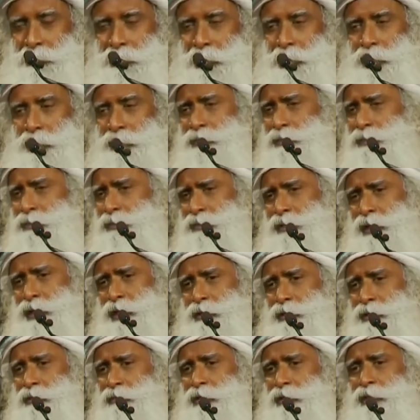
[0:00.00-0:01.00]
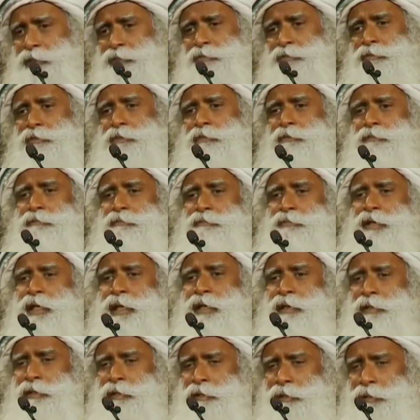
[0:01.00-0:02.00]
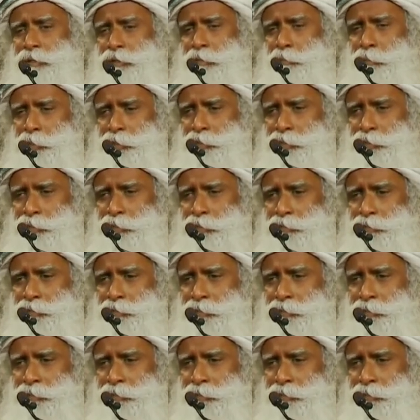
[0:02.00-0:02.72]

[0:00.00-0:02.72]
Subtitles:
I just sat down and drove 90 kilometers